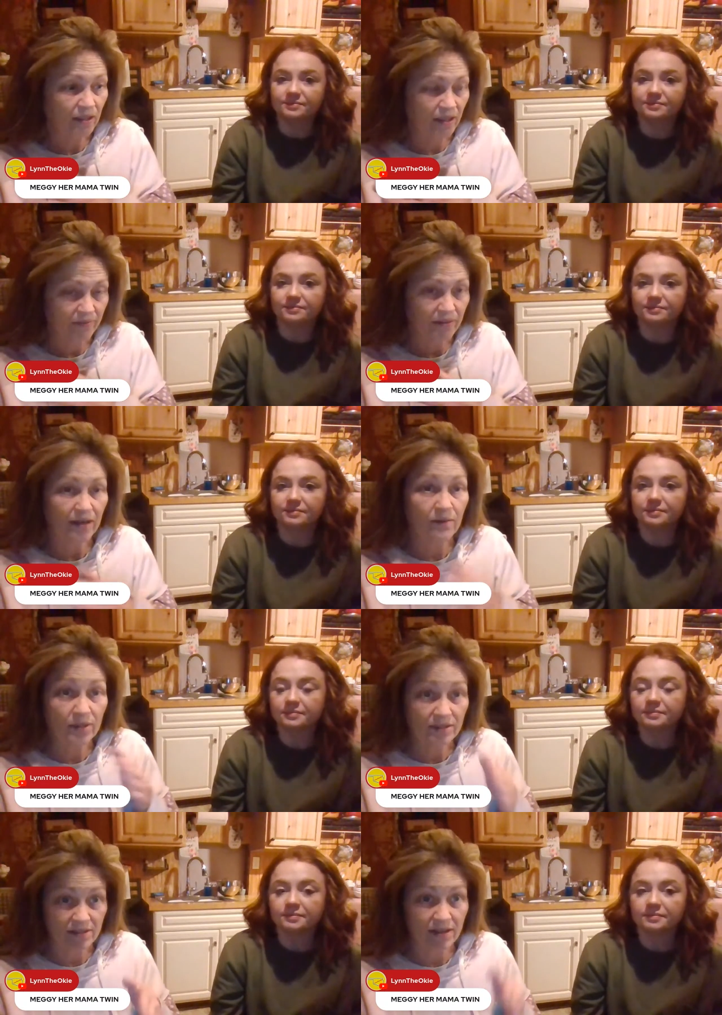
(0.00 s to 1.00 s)
Speaker 1: and then i
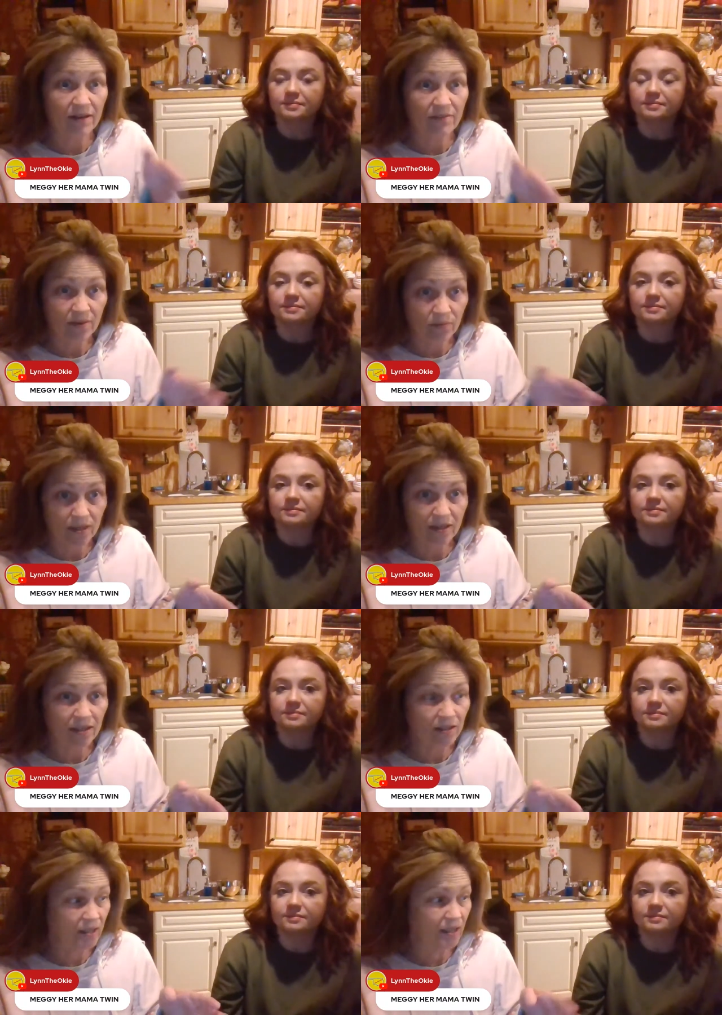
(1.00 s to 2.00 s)
went to every week
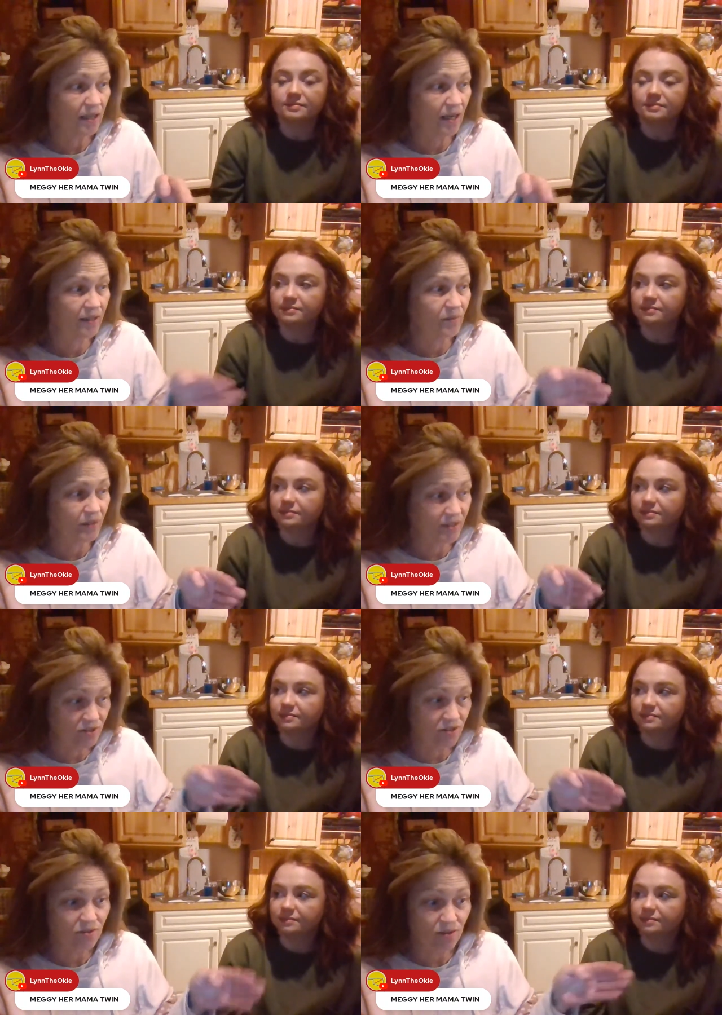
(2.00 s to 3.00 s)
and then i kind of went
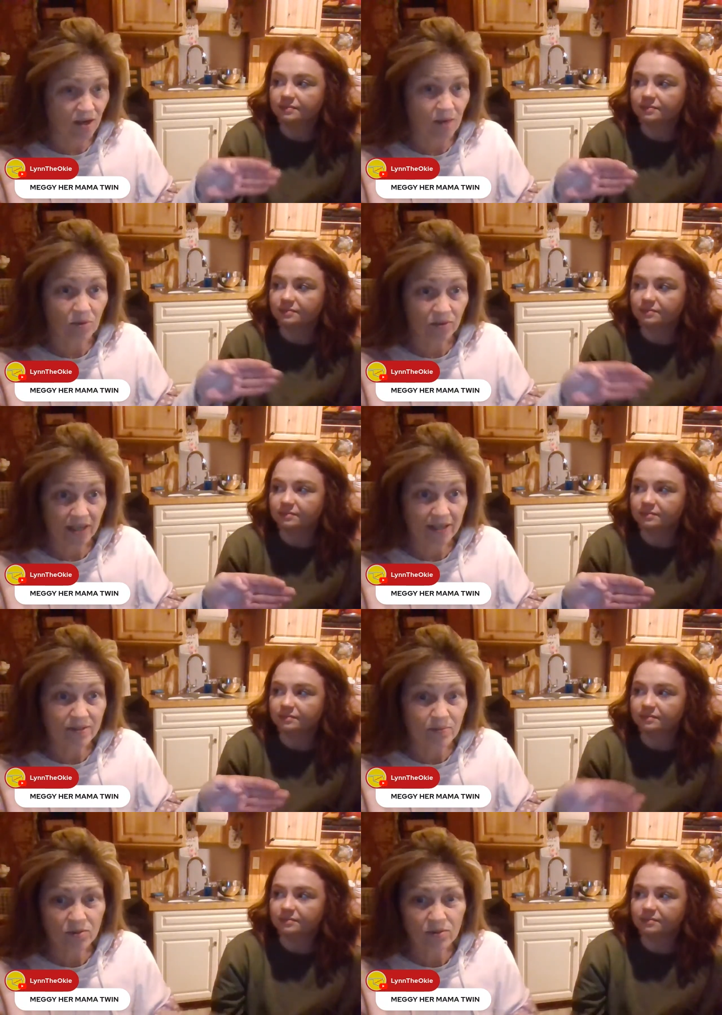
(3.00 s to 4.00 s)
to a couple
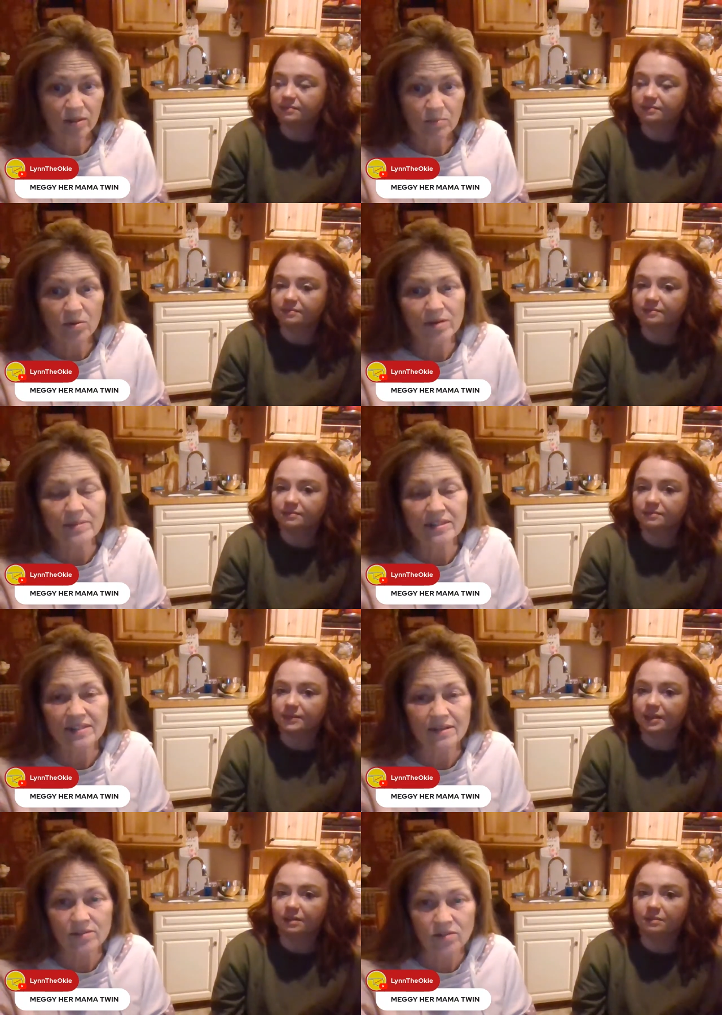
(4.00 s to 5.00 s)
days between appointments
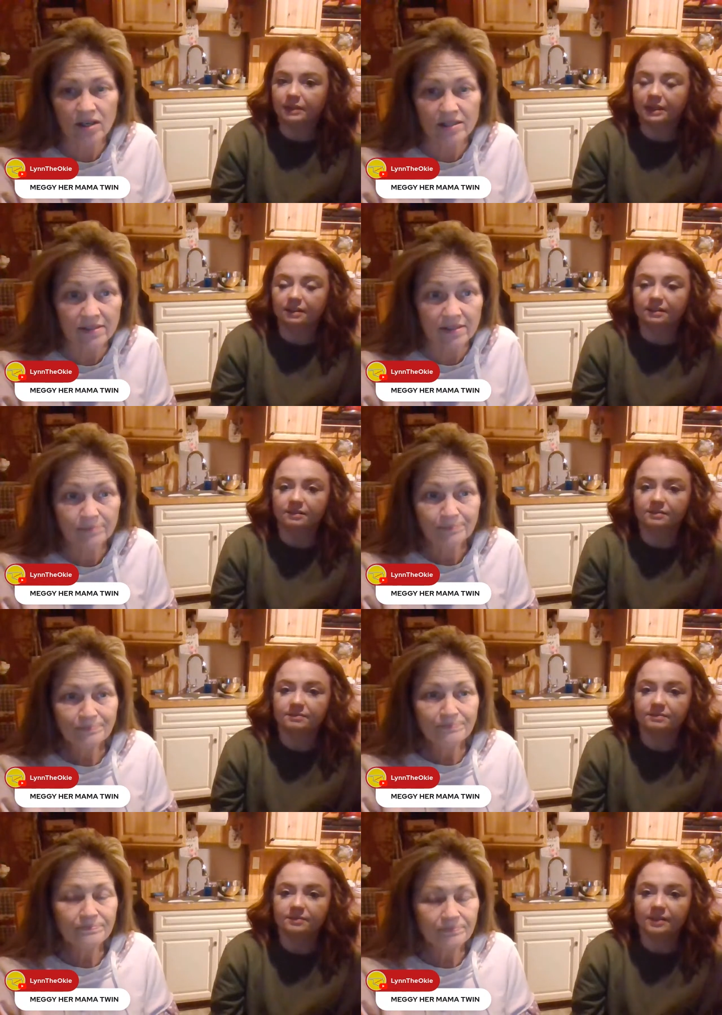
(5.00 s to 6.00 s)
that was oh, crazy
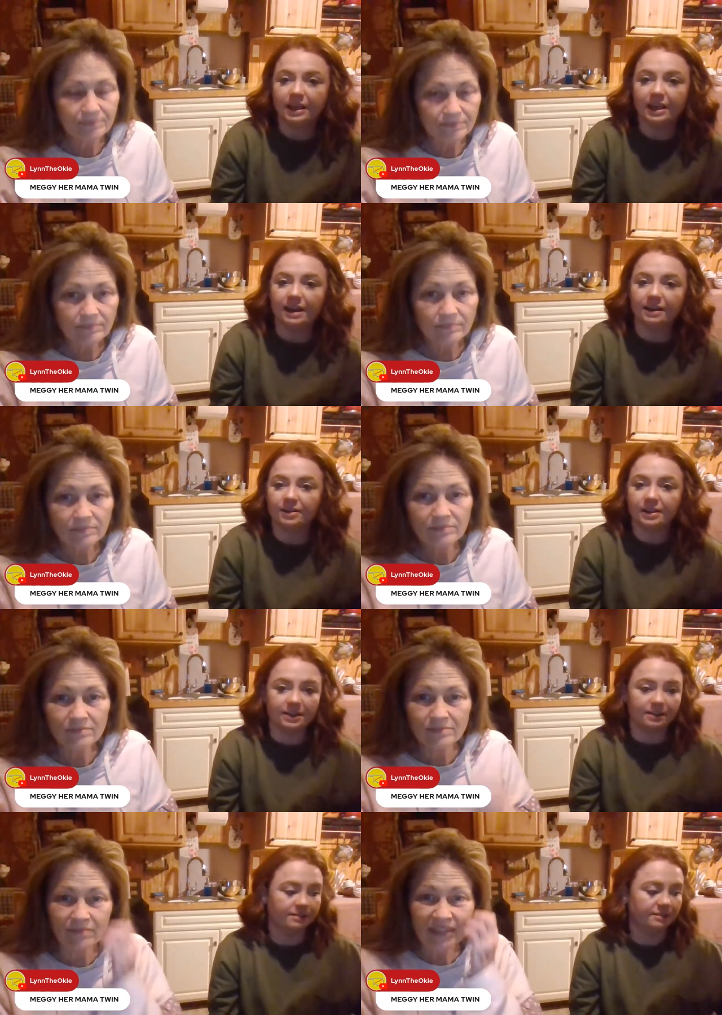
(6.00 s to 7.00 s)
Speaker 2: hey hot creek
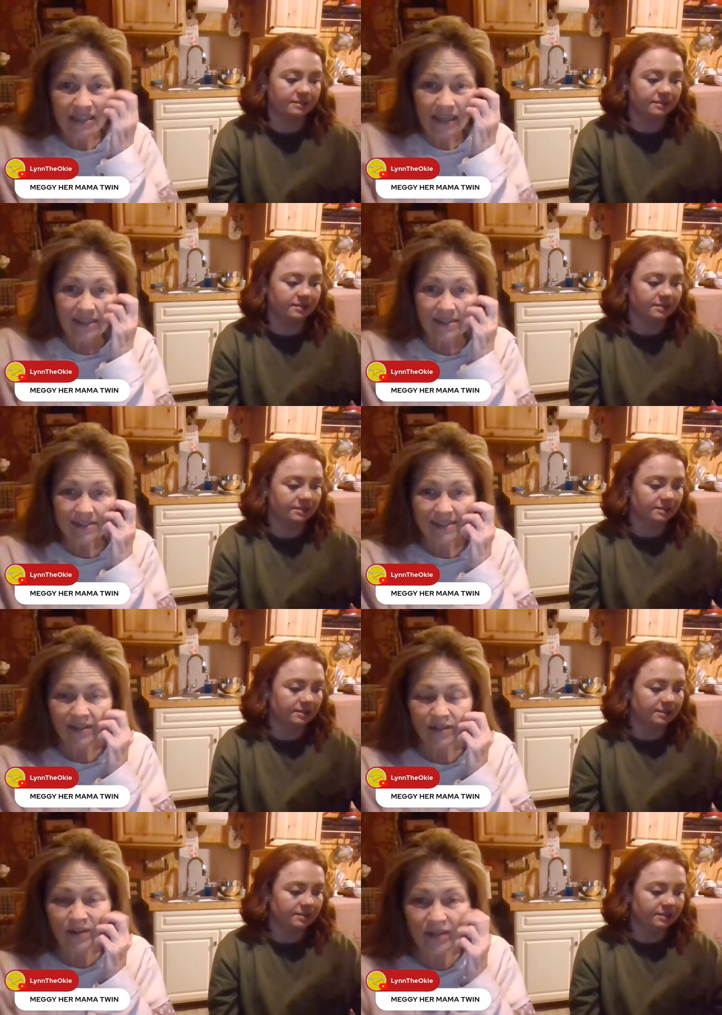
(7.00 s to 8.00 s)
Speaker 1: yes
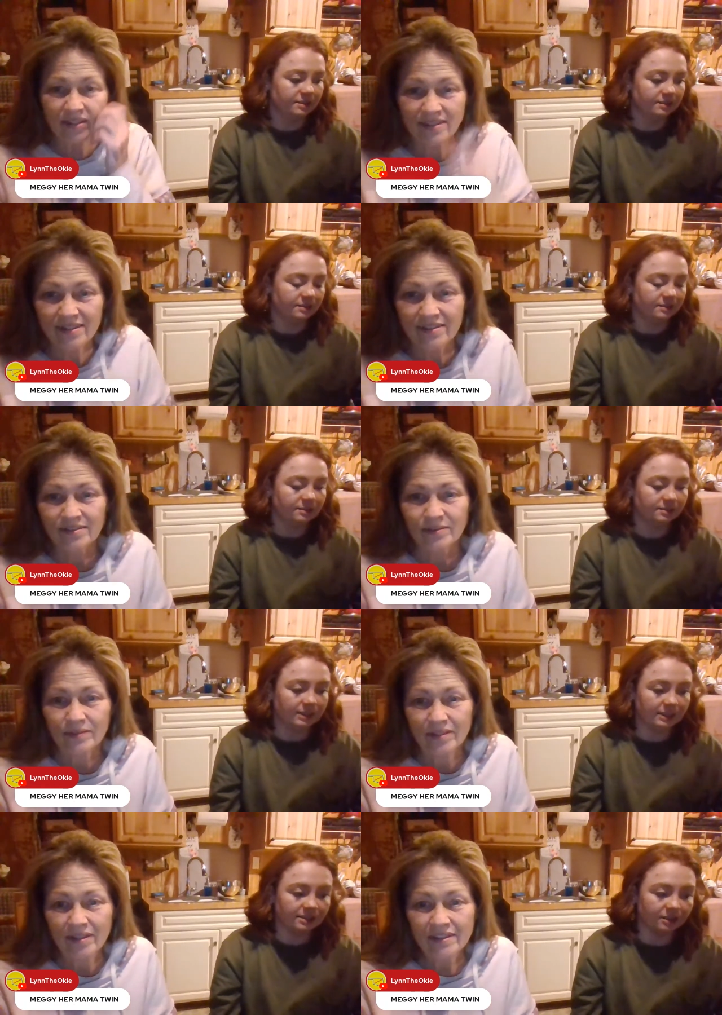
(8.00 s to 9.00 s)
hello hello
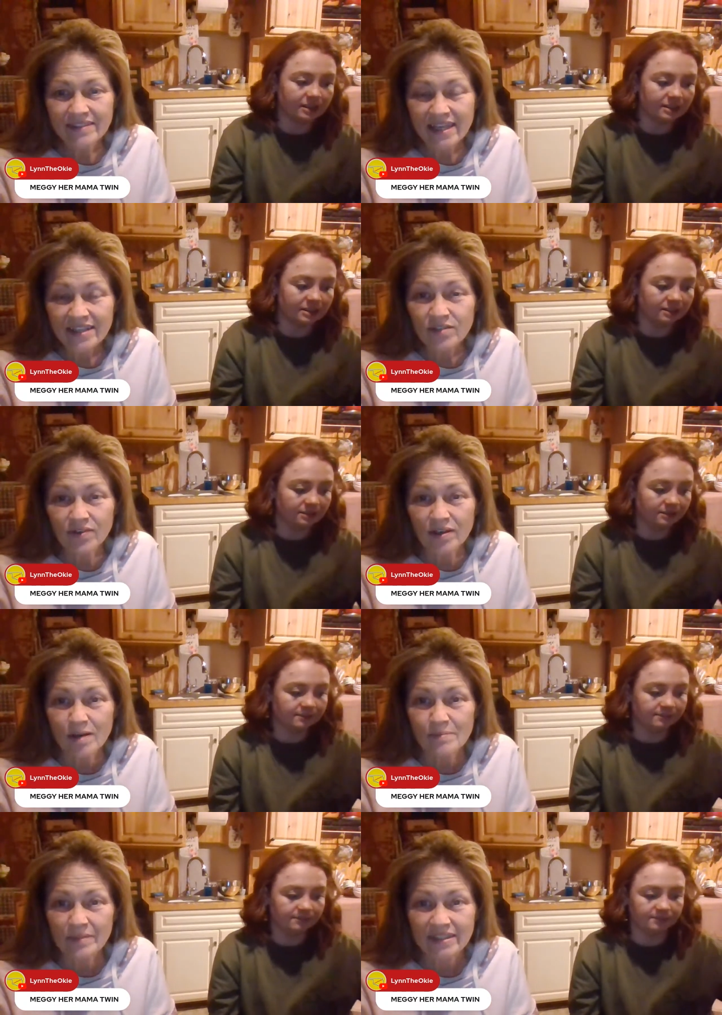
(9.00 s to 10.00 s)
that's crazy thank you for
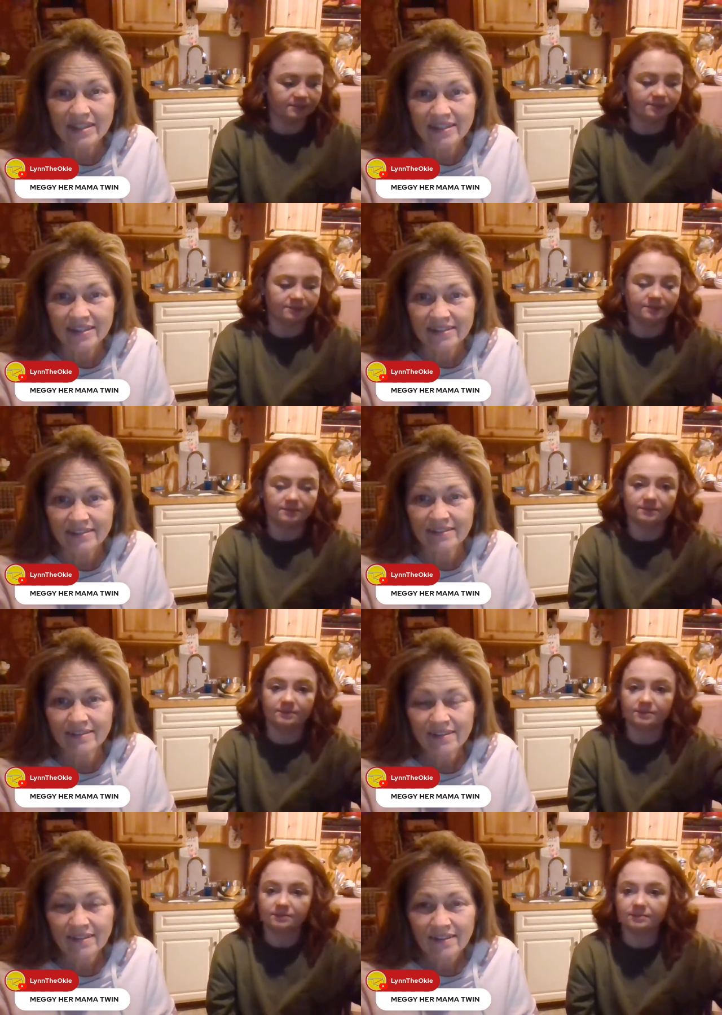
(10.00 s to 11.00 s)
coming in
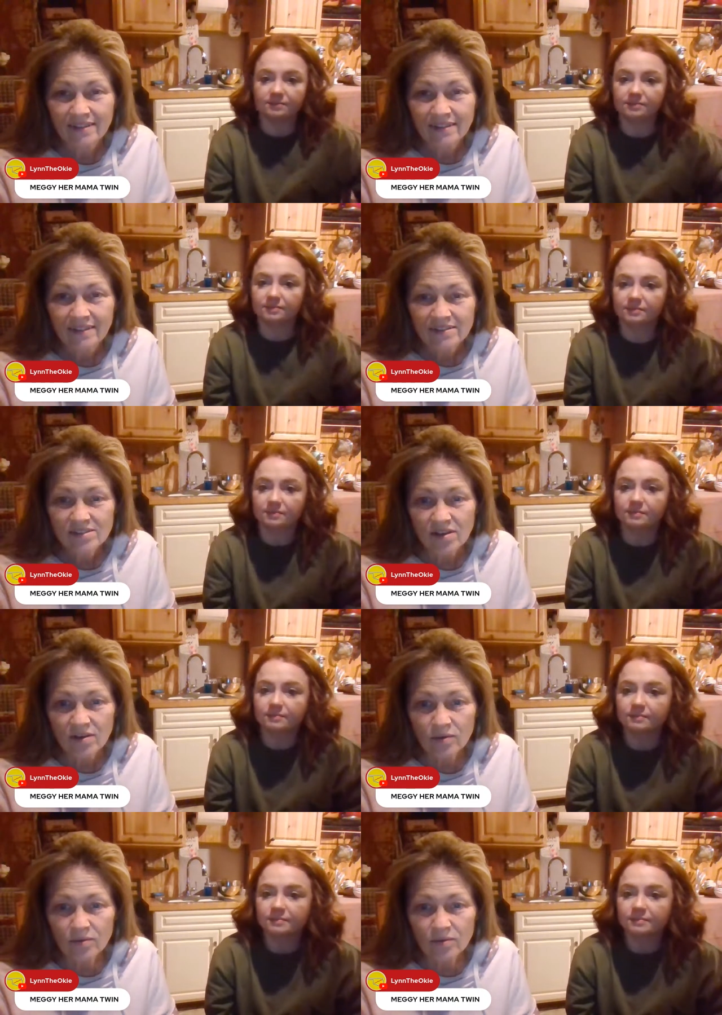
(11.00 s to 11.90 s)
so